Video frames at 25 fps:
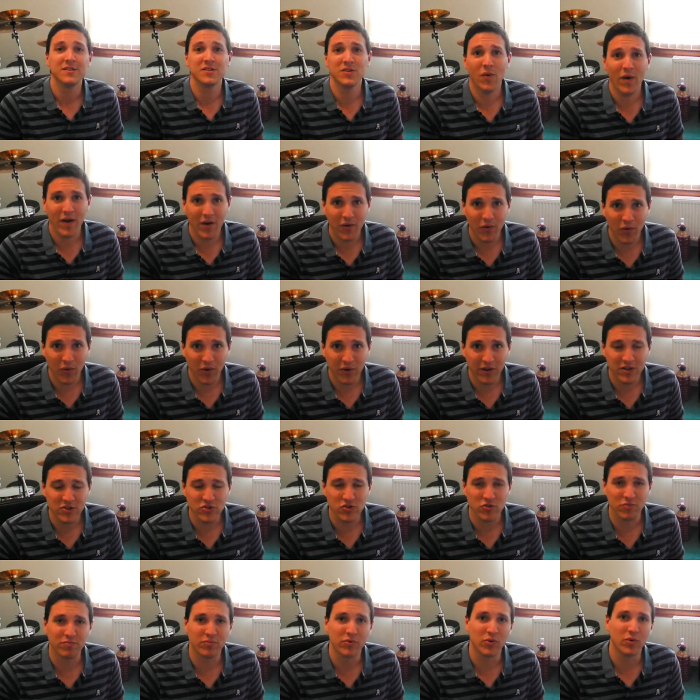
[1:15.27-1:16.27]
So according
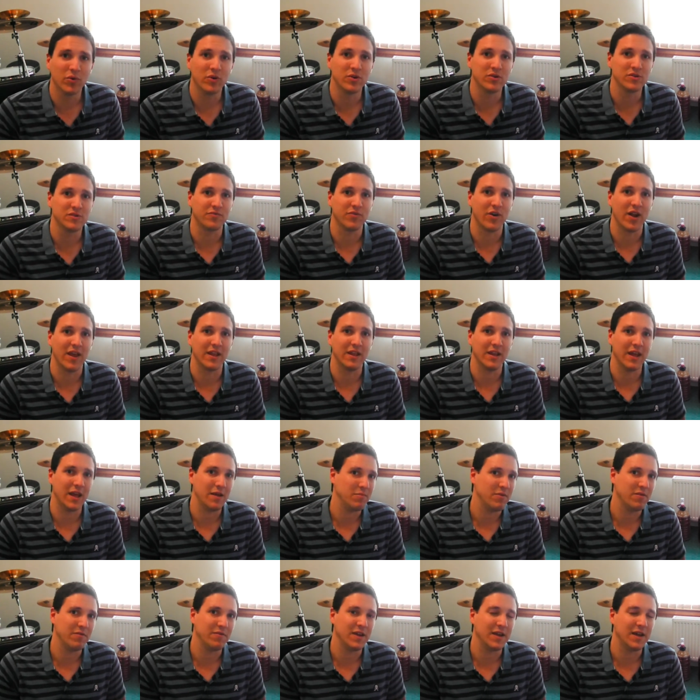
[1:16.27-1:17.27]
to Brewer's Friend
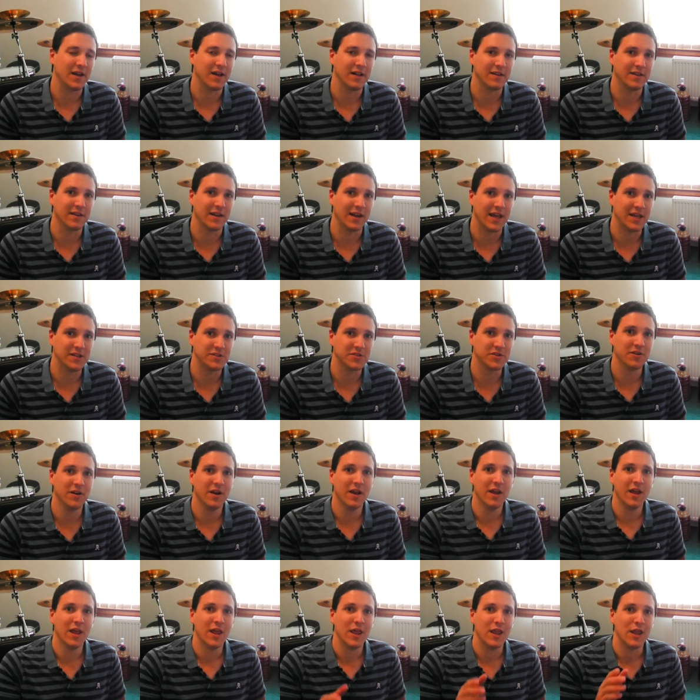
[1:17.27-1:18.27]
ABV calculator,